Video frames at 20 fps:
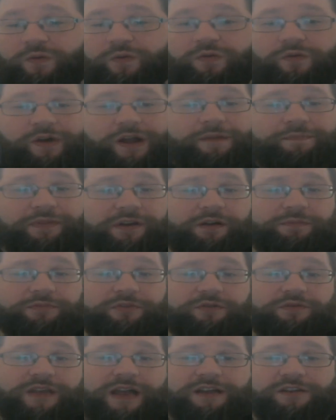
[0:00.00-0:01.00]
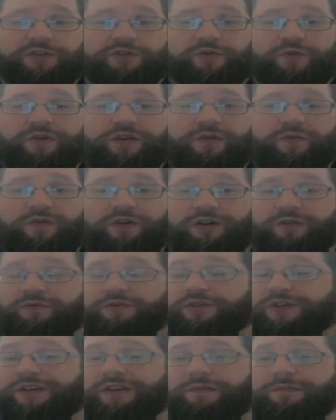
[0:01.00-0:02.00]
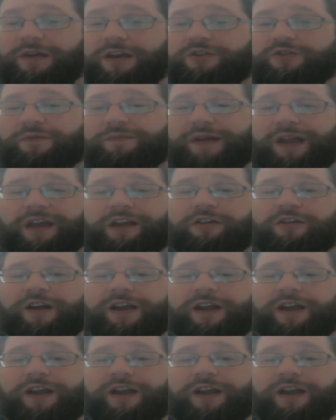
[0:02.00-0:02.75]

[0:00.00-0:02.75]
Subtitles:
We're wrapping up 2021, which is a major banner